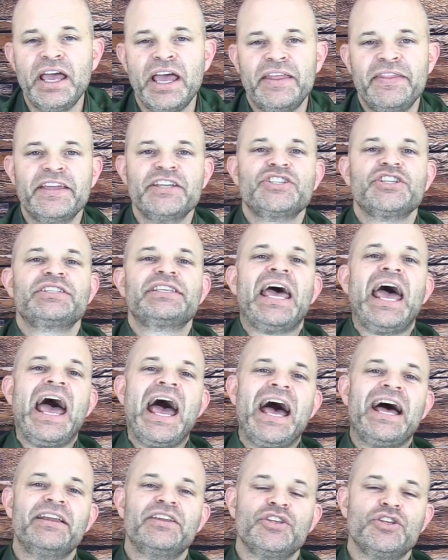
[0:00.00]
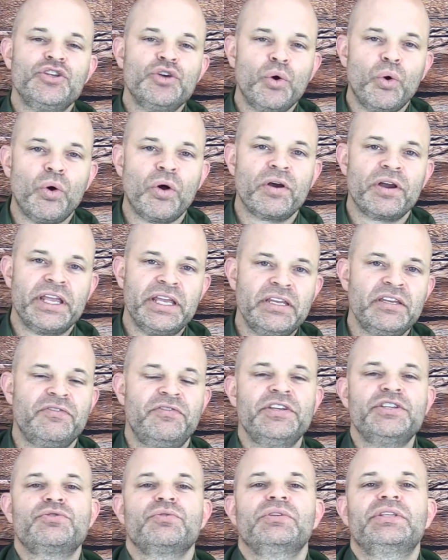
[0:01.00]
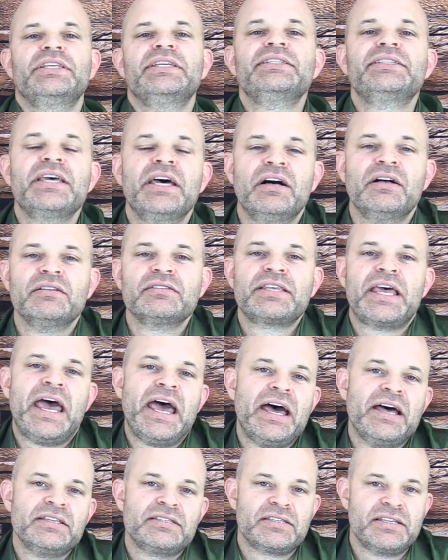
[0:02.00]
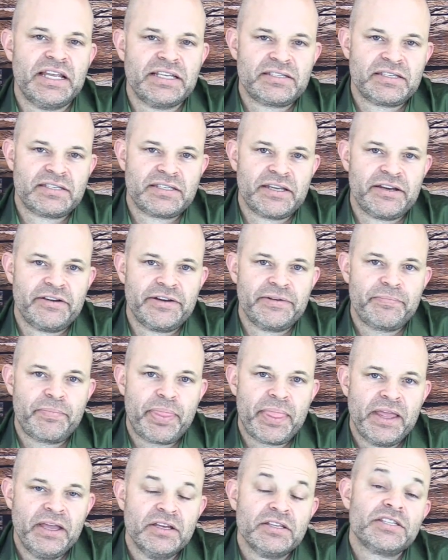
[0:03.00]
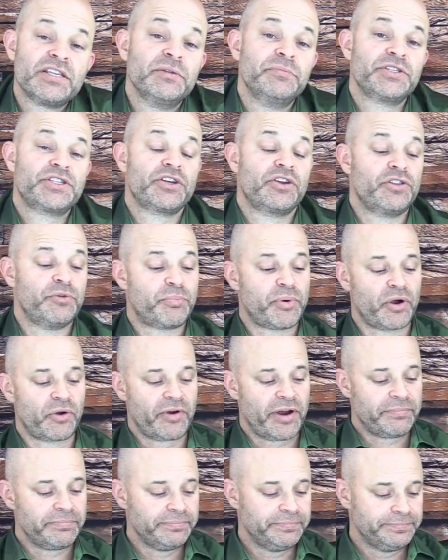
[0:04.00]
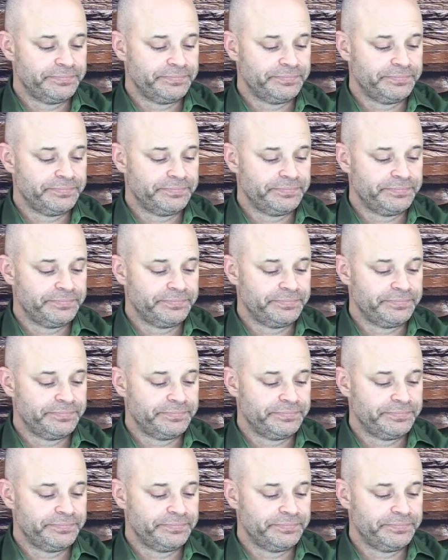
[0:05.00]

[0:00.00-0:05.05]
and then just add your individual details as necessary. So let me show you the program.